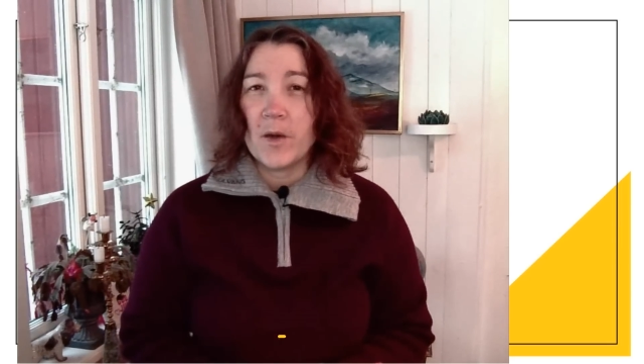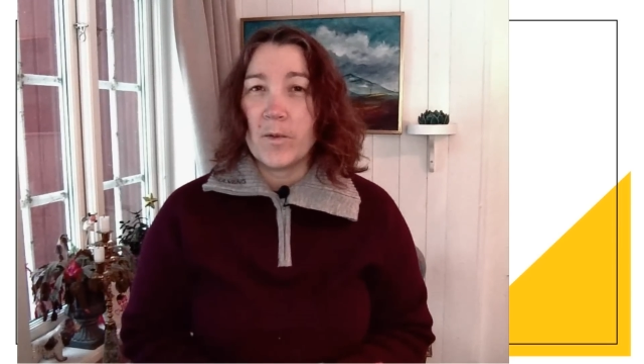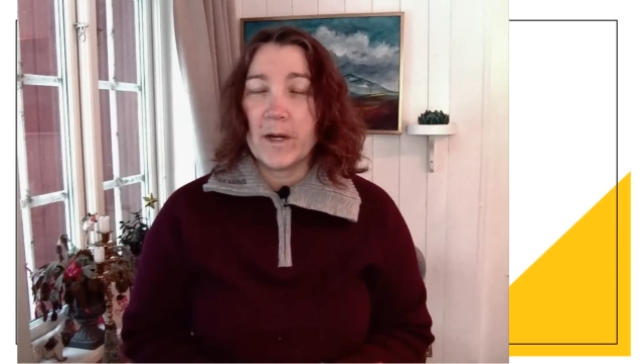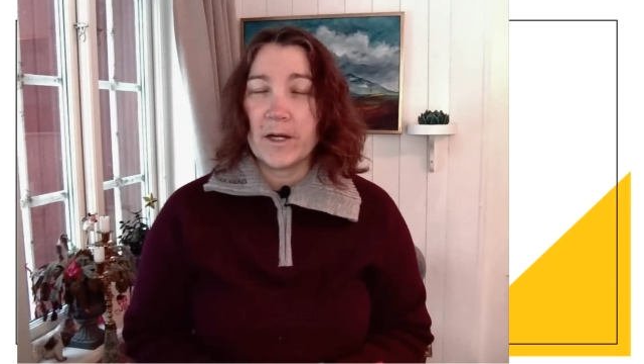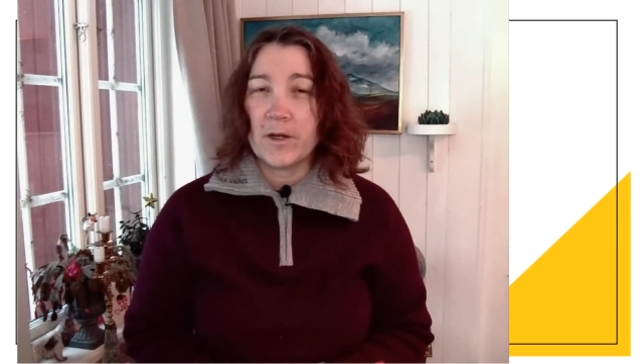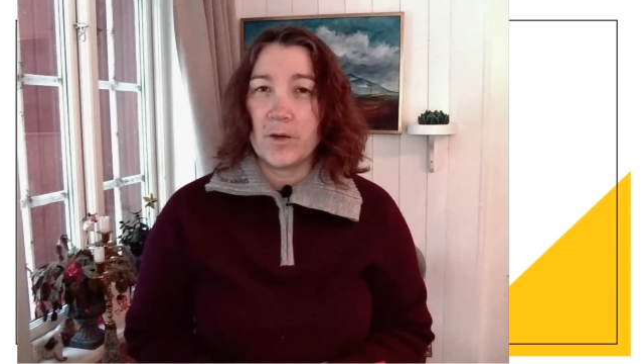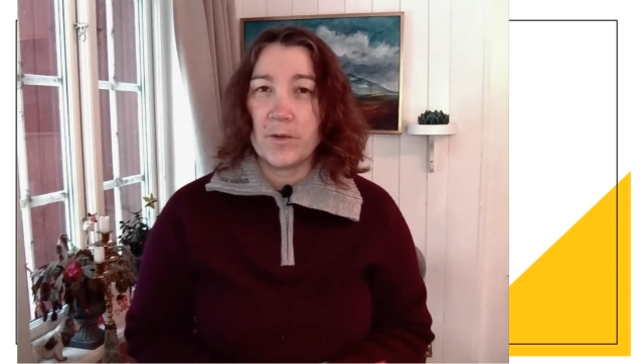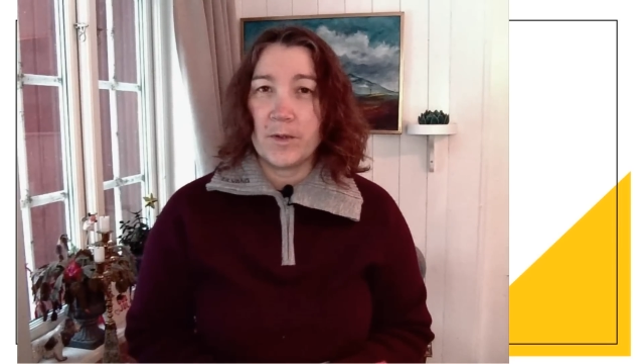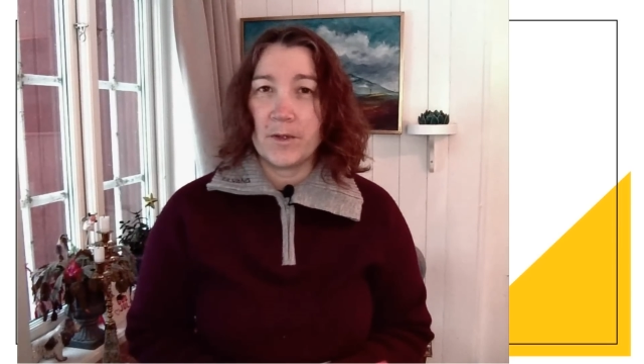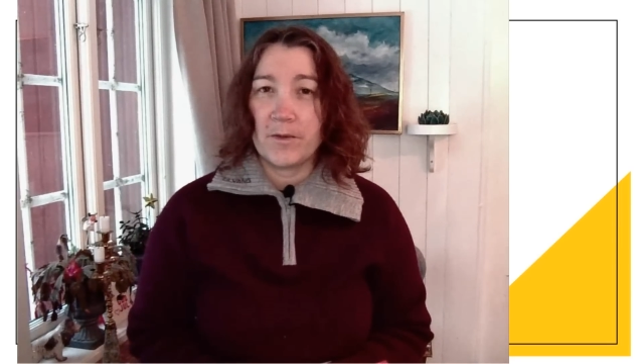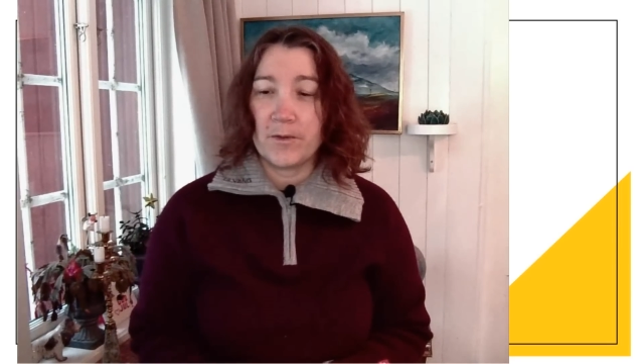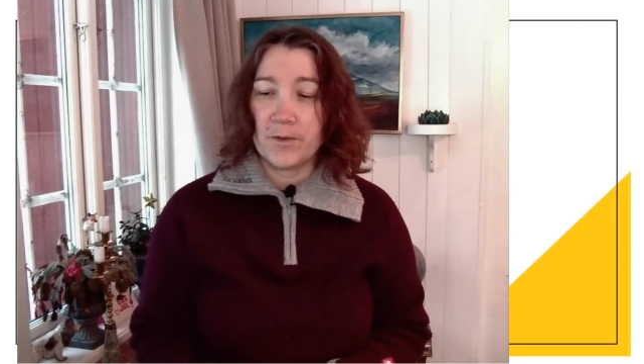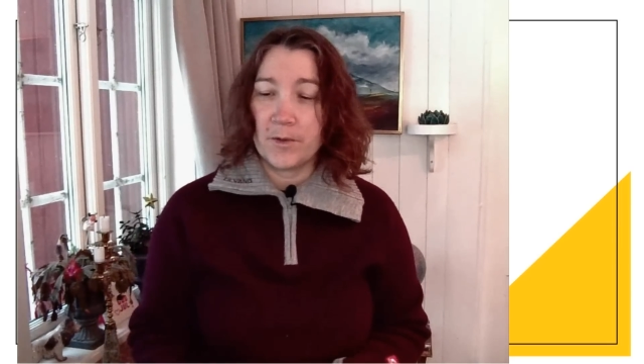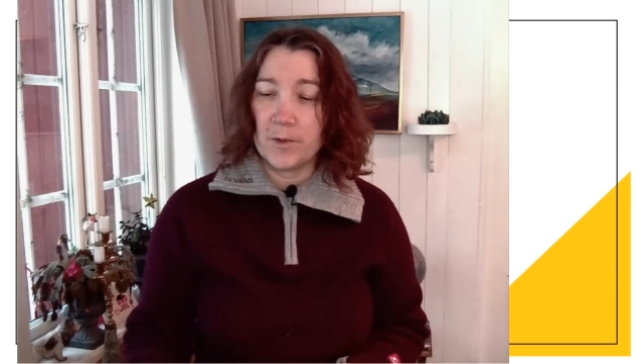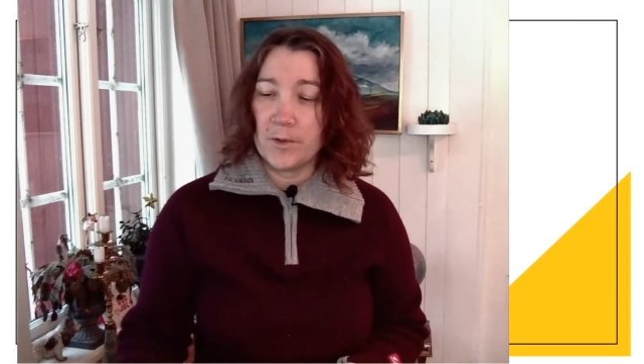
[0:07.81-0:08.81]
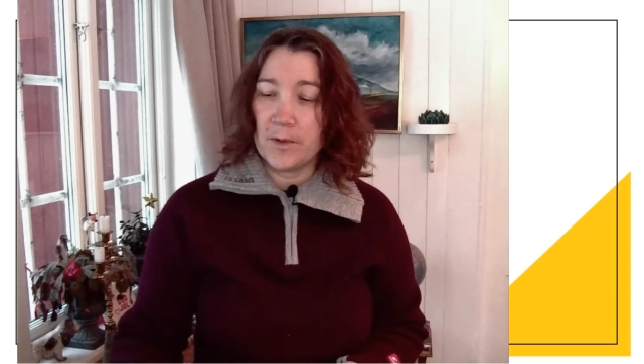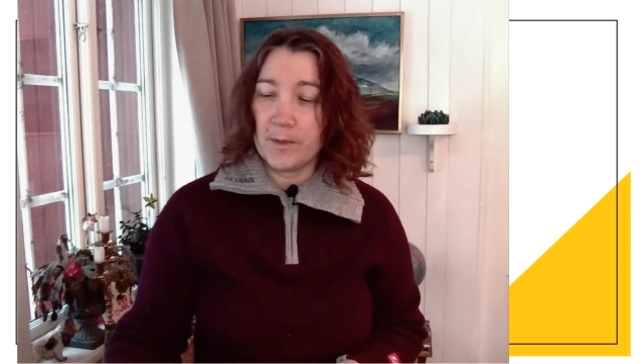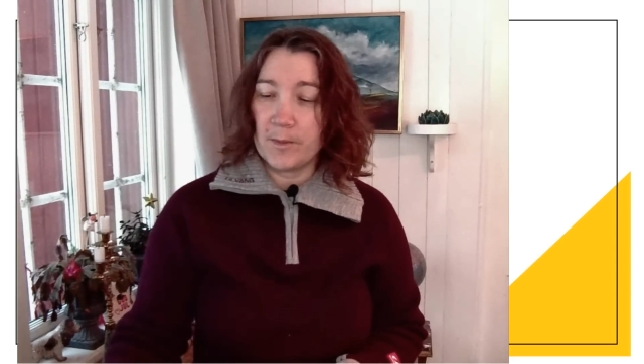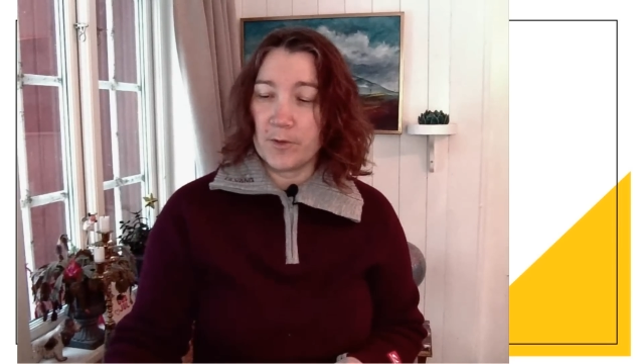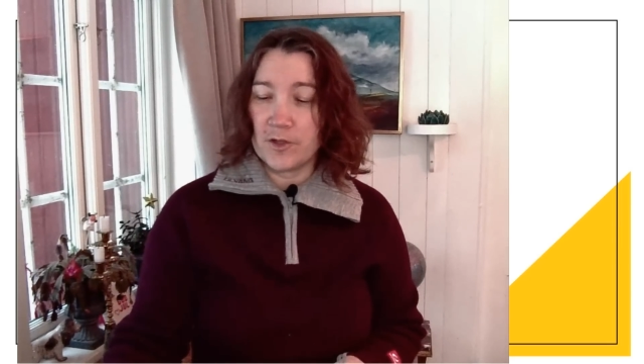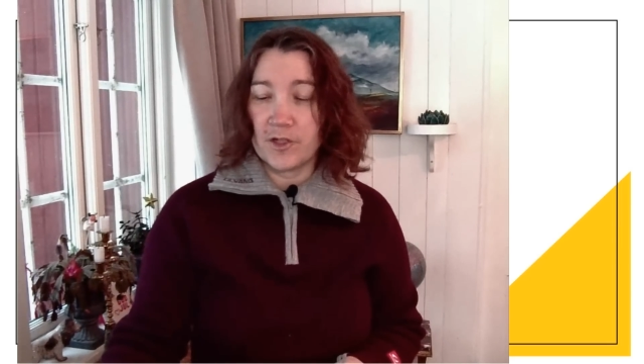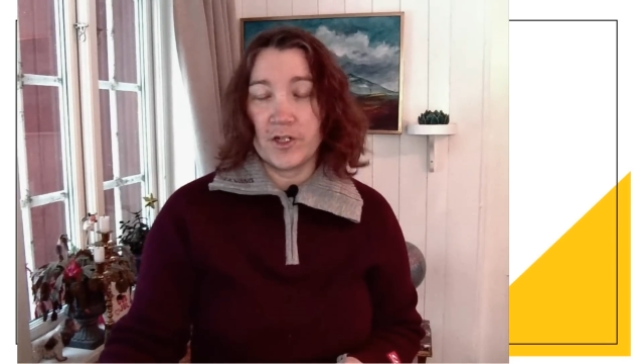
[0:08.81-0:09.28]
we are going through
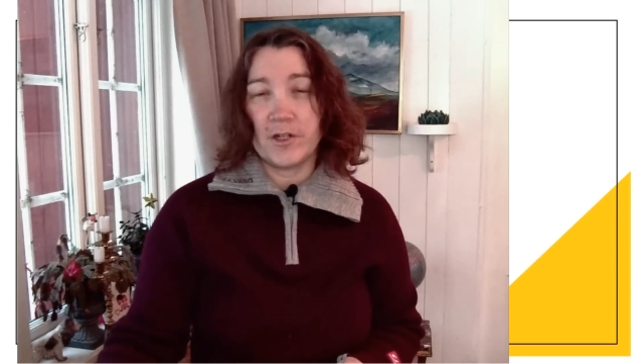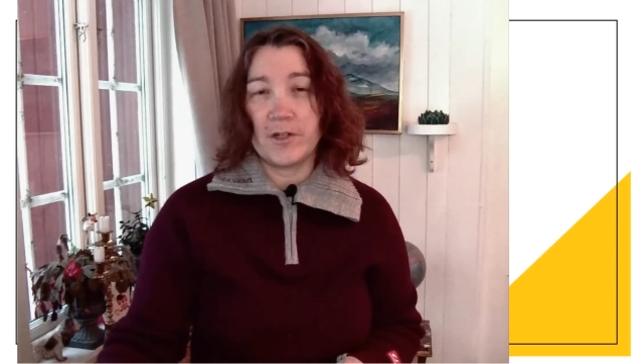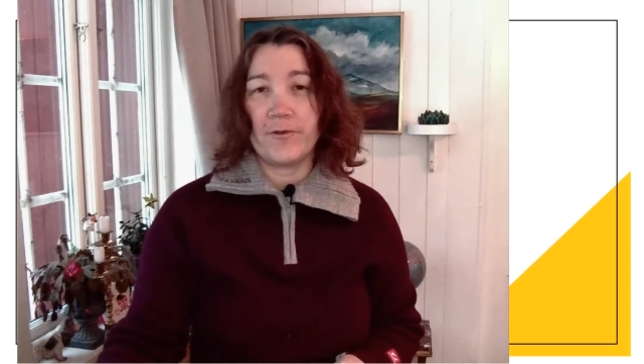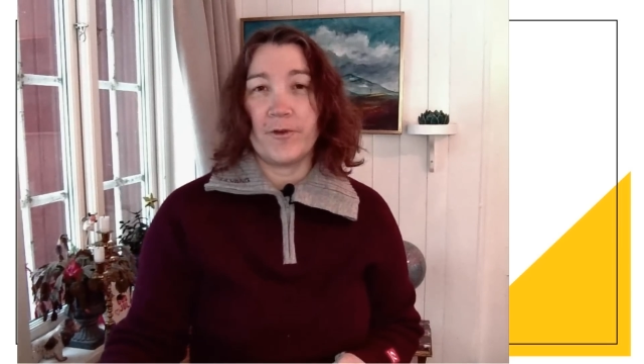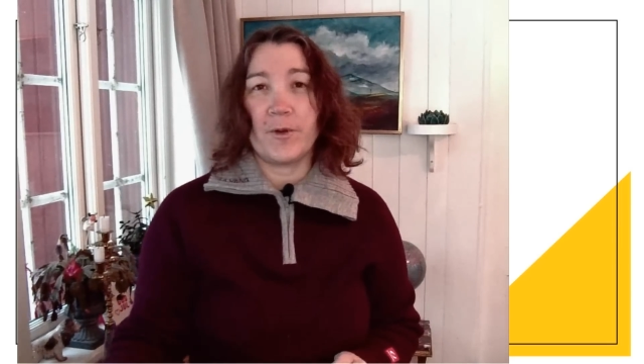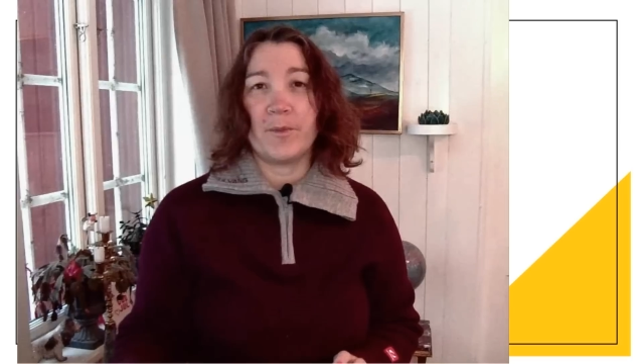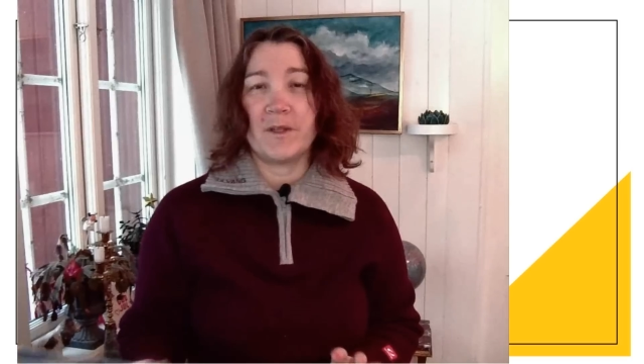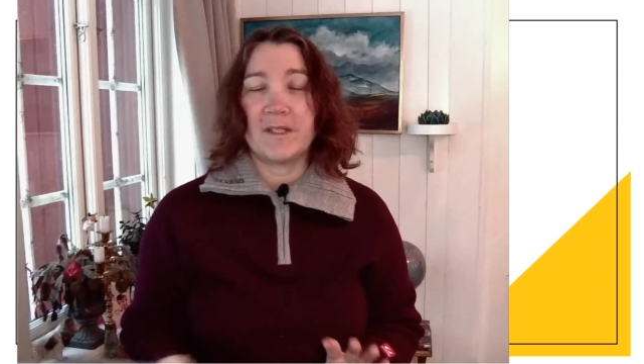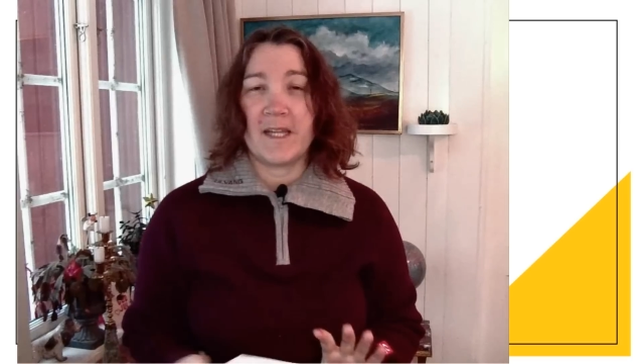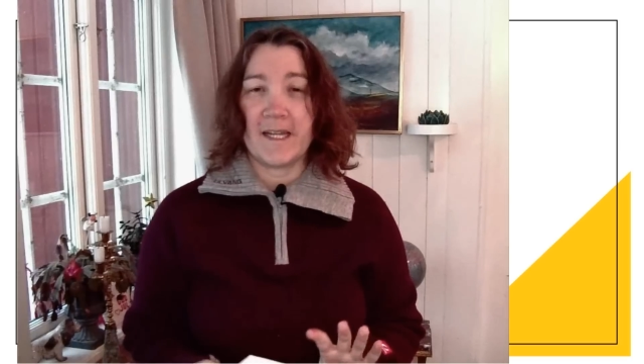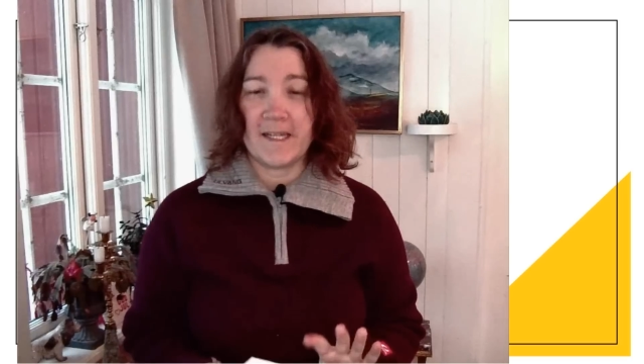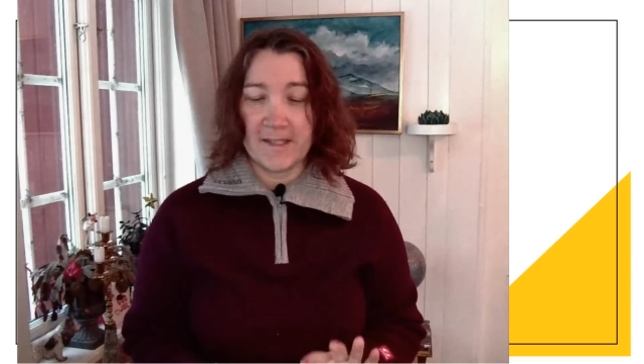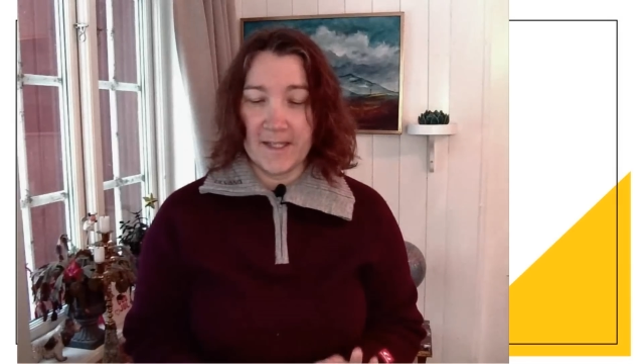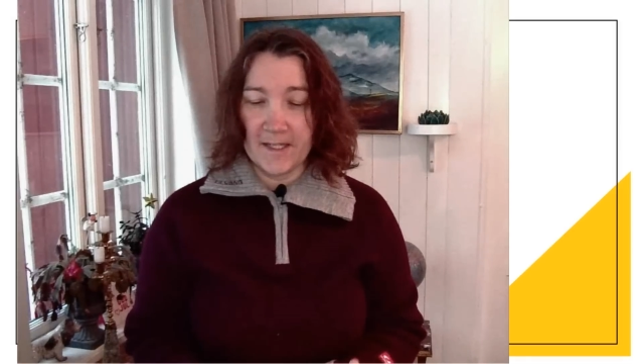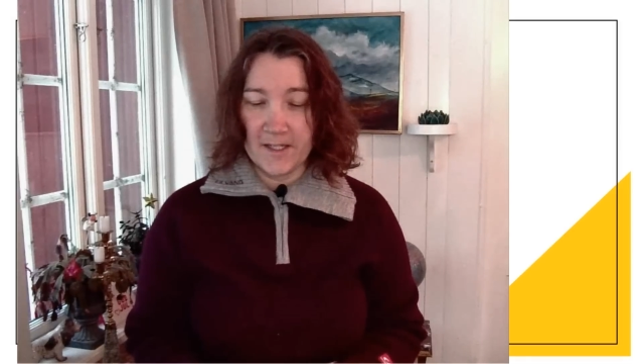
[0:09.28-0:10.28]
the brochure from the tax